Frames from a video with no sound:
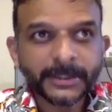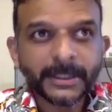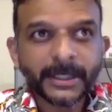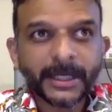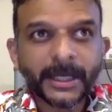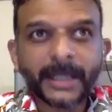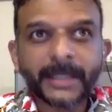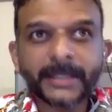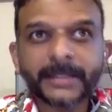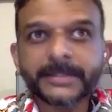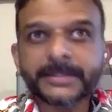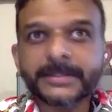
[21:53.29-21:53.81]

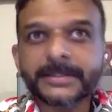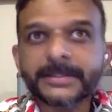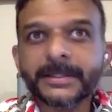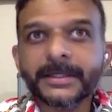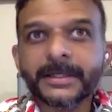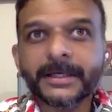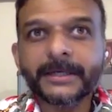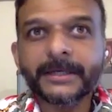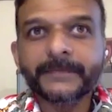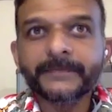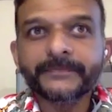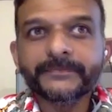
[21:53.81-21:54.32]
and
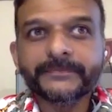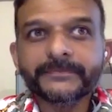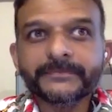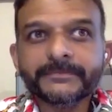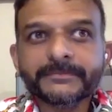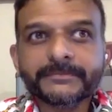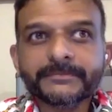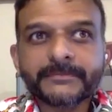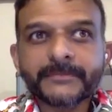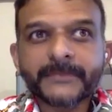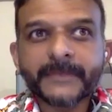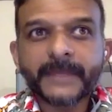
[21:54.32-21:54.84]

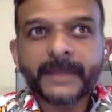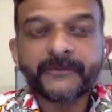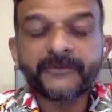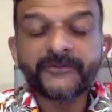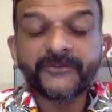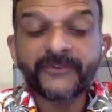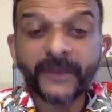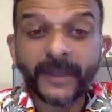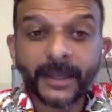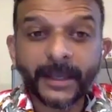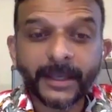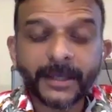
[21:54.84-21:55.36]

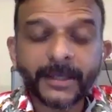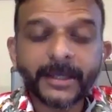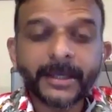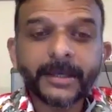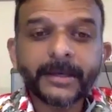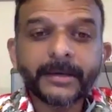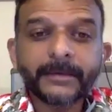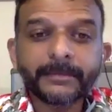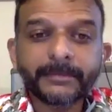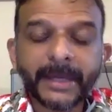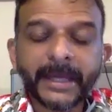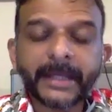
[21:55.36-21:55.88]
fair
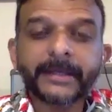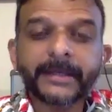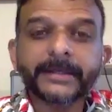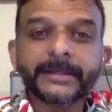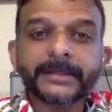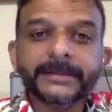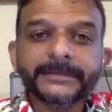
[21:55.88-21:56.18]
manner.